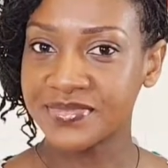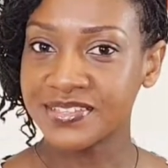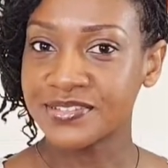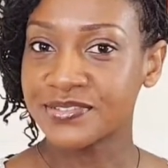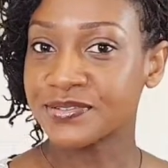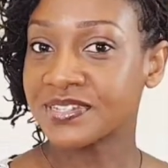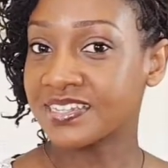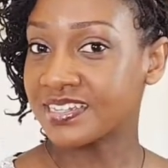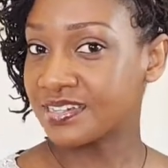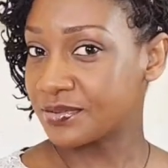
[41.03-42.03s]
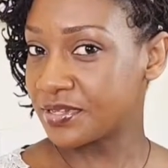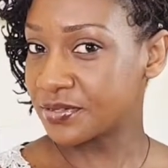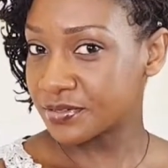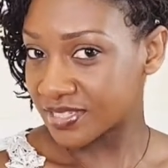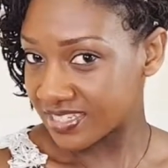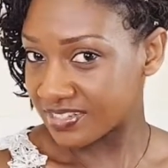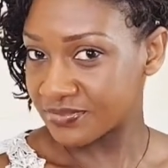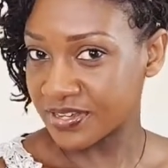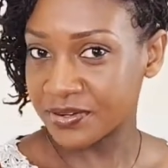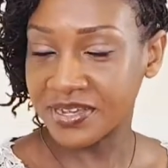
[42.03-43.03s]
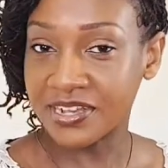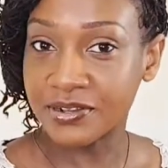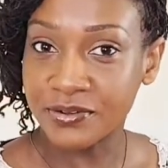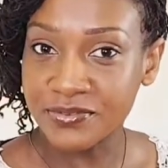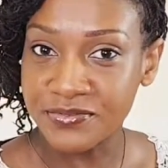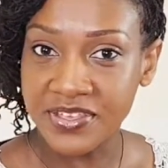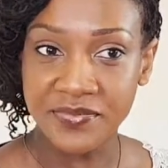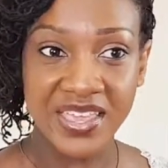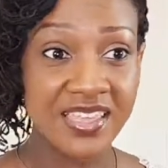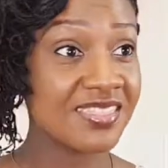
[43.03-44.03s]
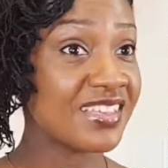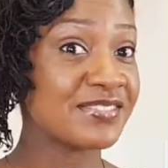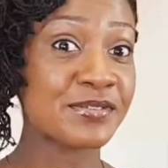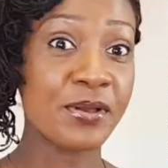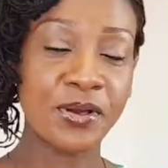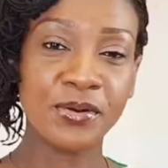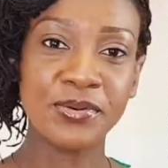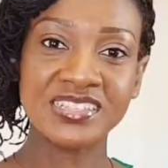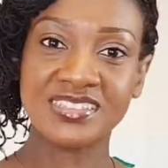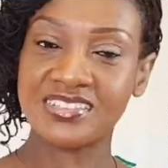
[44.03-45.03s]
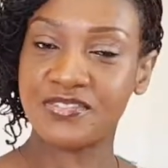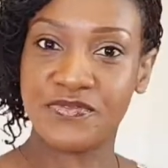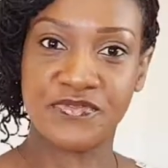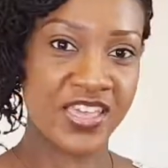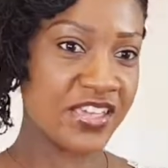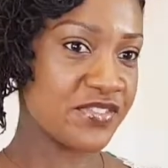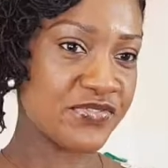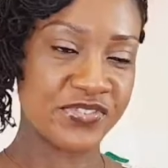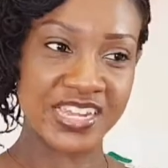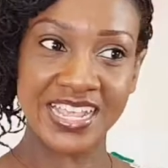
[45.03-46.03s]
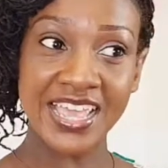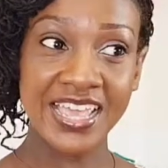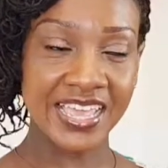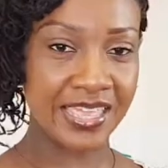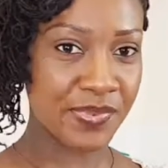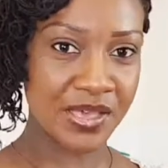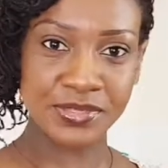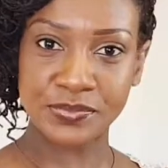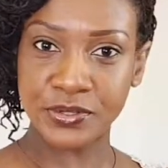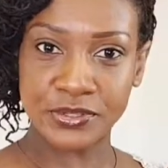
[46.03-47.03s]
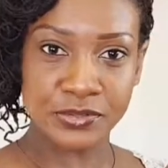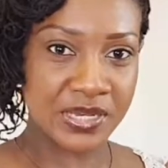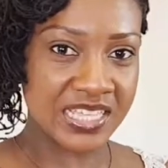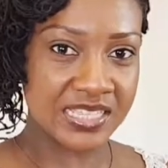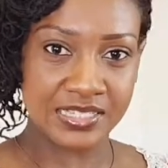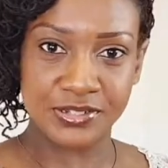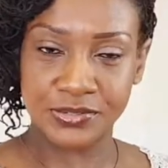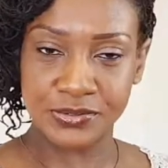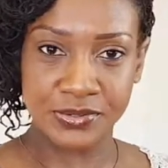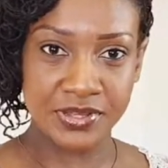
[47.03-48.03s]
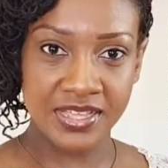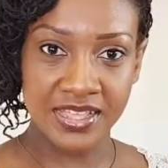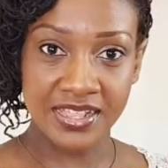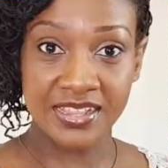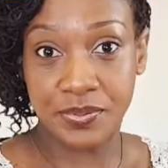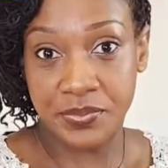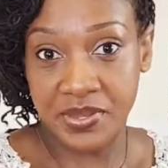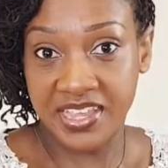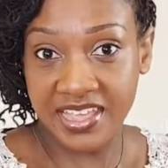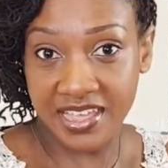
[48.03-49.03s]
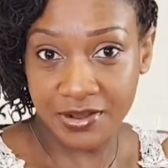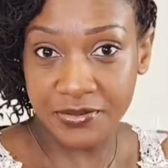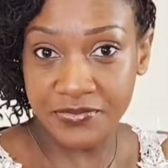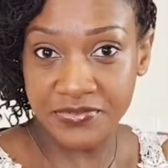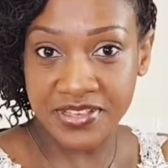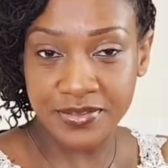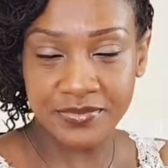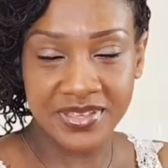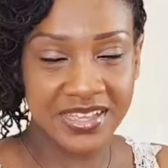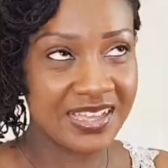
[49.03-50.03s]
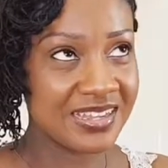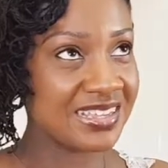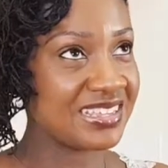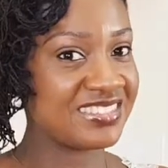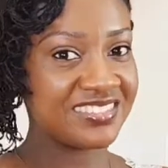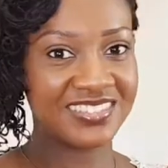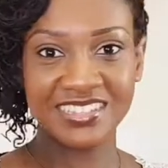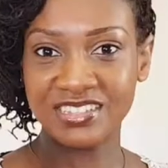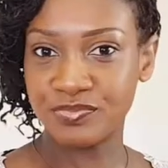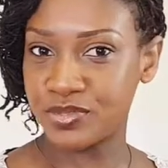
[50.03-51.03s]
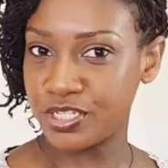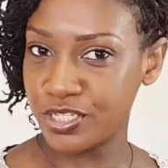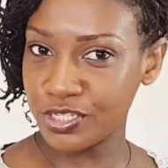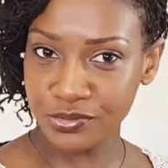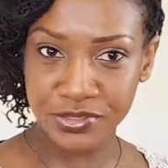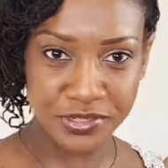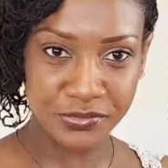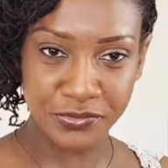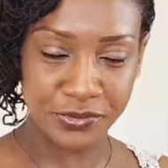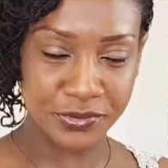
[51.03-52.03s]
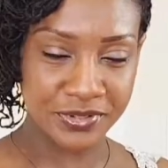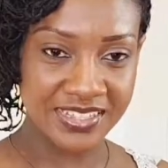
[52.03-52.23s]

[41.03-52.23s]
So in Ghana we call Guinea Fowl Akonfem, and there's always this favorite kebab spot where they prepare Akonfem, and it's just beautiful.